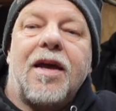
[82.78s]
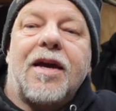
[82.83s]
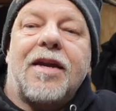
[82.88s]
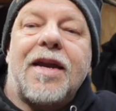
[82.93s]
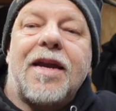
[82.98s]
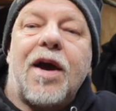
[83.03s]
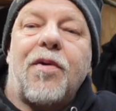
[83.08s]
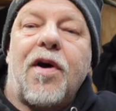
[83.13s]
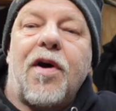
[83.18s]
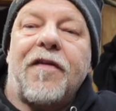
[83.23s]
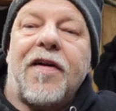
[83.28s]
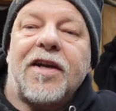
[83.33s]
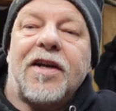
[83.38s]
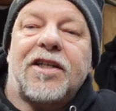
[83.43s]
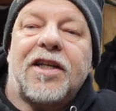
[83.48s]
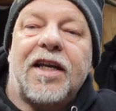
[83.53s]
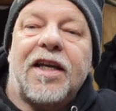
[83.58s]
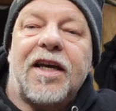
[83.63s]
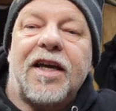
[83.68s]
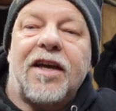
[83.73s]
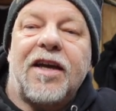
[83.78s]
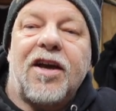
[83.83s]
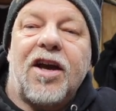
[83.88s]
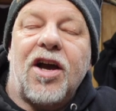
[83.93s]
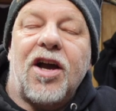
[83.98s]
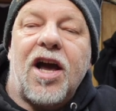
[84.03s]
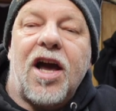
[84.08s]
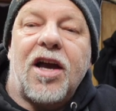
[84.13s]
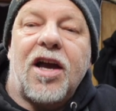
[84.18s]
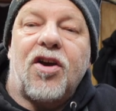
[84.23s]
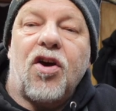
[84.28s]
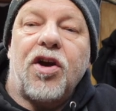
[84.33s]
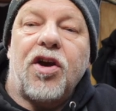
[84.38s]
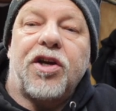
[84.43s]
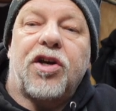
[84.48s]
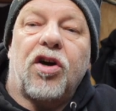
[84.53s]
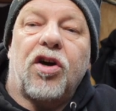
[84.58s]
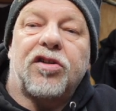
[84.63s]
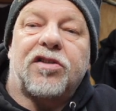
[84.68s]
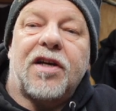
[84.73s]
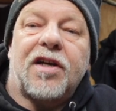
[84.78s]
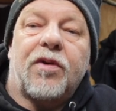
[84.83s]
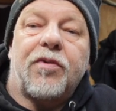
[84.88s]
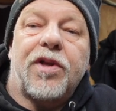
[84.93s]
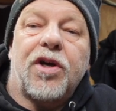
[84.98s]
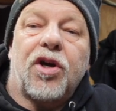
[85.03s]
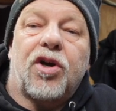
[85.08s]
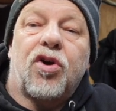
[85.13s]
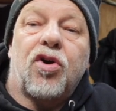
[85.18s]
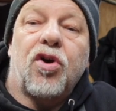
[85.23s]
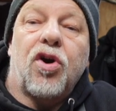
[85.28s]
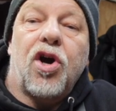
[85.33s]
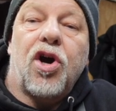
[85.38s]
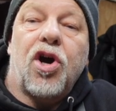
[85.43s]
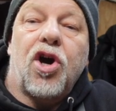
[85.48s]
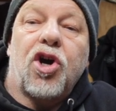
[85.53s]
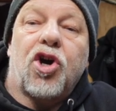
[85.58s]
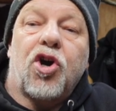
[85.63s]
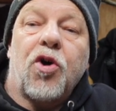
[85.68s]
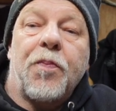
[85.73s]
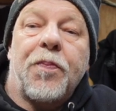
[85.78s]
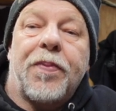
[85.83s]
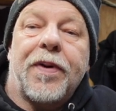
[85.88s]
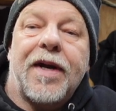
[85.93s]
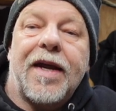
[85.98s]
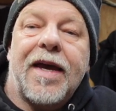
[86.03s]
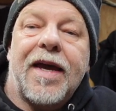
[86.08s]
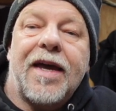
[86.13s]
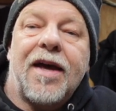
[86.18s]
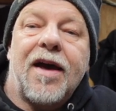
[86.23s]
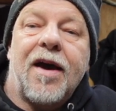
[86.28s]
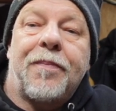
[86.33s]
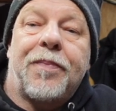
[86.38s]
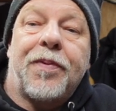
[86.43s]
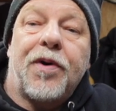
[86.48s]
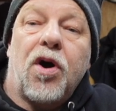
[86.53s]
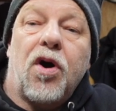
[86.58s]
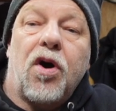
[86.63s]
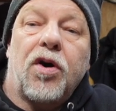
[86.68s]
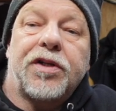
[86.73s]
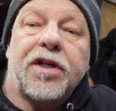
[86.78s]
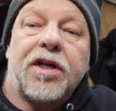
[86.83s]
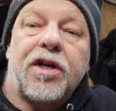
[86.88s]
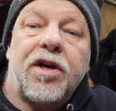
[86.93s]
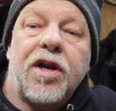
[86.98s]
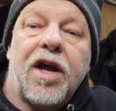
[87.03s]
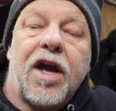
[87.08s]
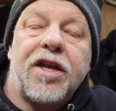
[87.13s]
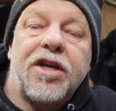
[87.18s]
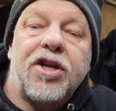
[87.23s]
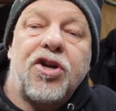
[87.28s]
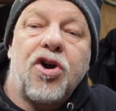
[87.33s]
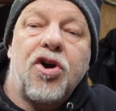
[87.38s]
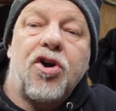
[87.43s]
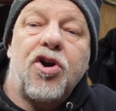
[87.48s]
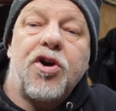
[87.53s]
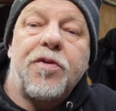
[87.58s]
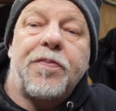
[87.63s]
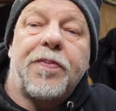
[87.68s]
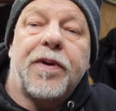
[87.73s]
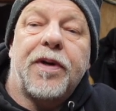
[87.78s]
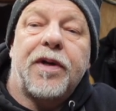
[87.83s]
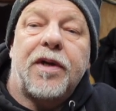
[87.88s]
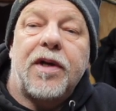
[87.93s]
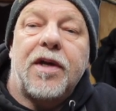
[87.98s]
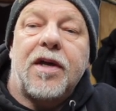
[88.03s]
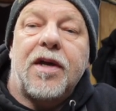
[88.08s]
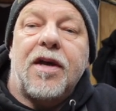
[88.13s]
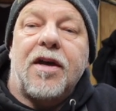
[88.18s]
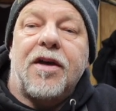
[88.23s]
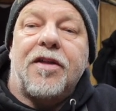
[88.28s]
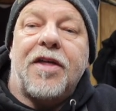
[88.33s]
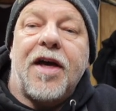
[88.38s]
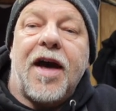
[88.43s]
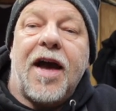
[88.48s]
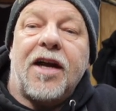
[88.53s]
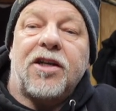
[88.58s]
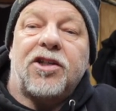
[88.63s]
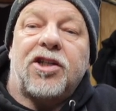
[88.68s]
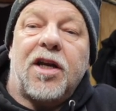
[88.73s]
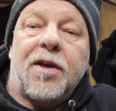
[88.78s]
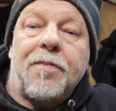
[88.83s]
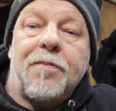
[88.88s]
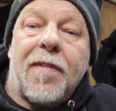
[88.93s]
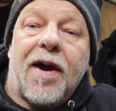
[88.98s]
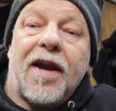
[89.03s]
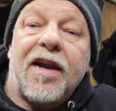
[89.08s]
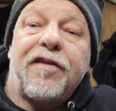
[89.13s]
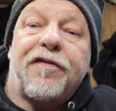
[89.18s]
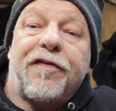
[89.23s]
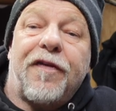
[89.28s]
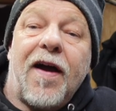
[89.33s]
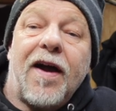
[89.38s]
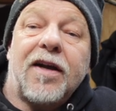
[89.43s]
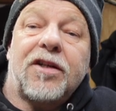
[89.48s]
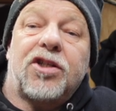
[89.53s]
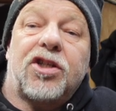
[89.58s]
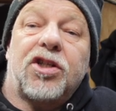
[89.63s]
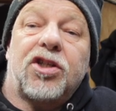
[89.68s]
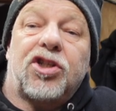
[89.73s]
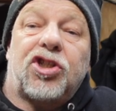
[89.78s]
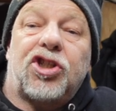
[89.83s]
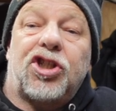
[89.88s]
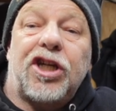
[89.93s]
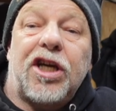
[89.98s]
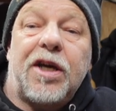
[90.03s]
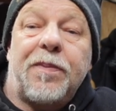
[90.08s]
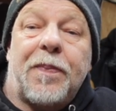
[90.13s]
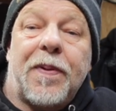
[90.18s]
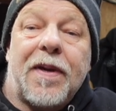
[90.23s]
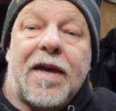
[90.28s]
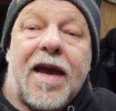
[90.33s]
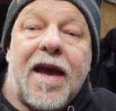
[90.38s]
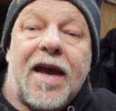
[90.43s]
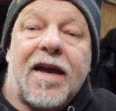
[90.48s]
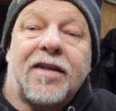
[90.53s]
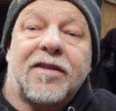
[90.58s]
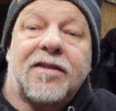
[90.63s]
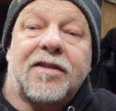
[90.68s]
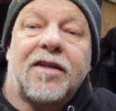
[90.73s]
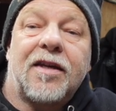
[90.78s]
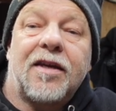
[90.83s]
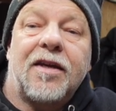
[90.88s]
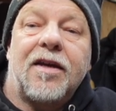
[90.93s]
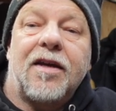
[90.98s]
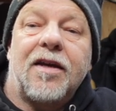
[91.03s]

Now, I've actually got in contact with a company abroad in Europe that actually manufactures GPS